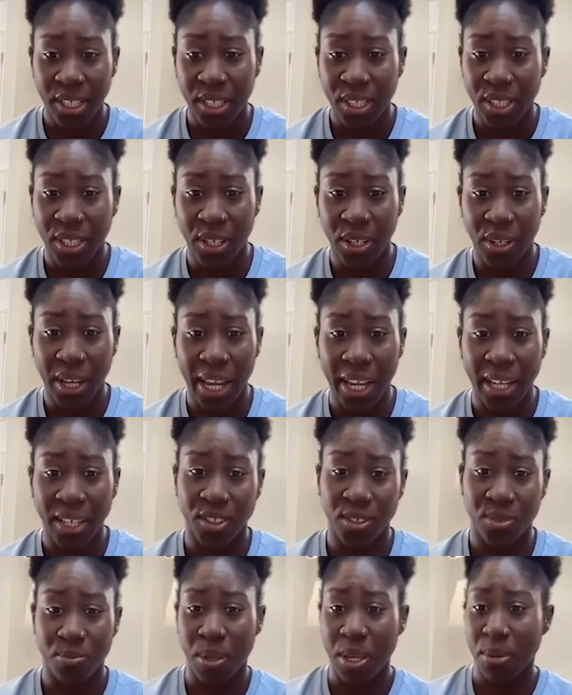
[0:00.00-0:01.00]

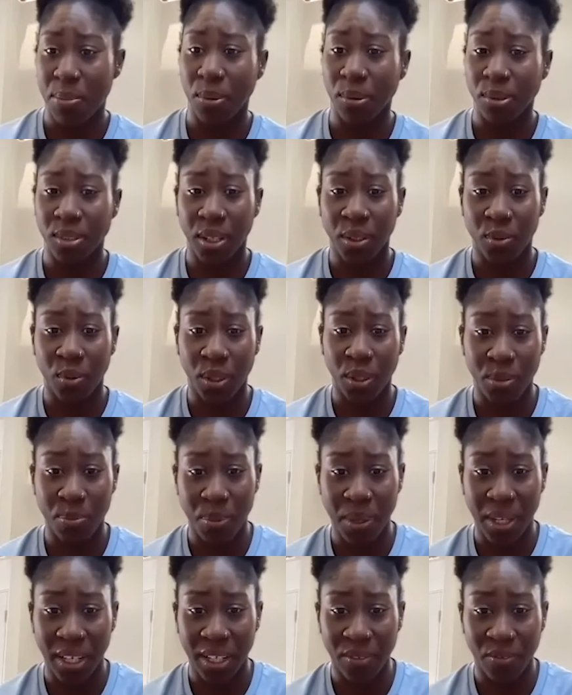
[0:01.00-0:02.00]
Asian people don't want to
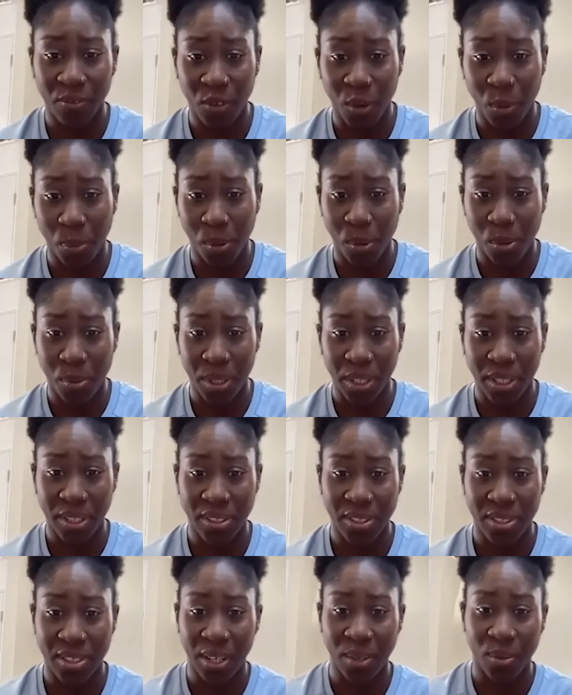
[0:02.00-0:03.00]
be in football
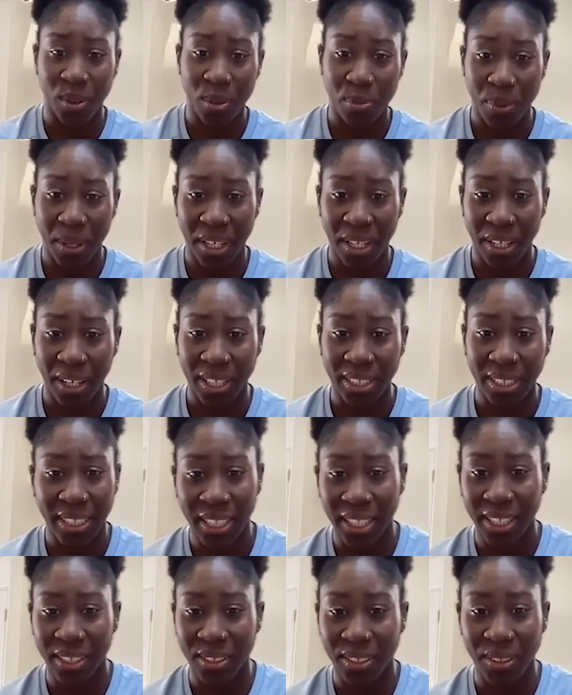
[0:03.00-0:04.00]
because they want to be in
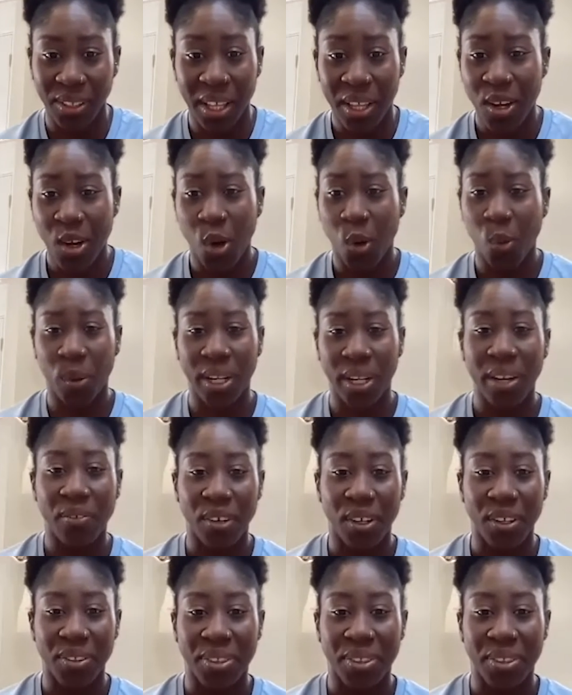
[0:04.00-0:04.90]
IT or whatever.